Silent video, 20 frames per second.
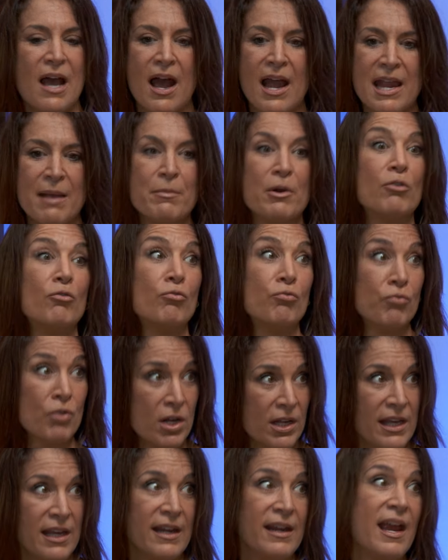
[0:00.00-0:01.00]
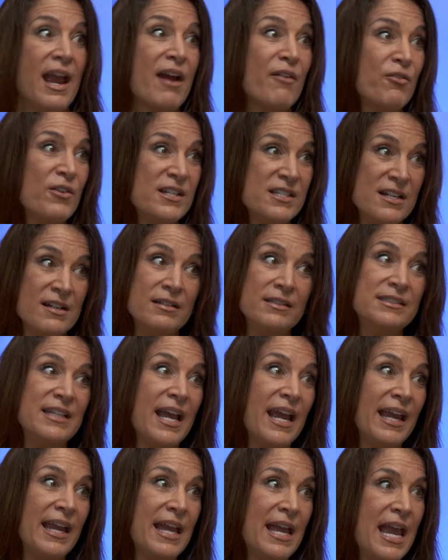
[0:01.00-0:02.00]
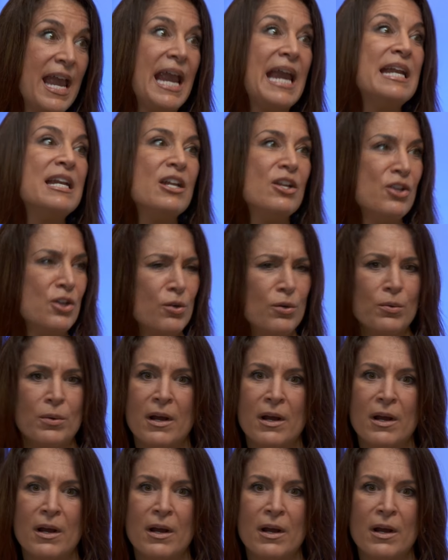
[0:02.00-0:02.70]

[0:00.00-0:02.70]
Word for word: i am a rookie every single day in a new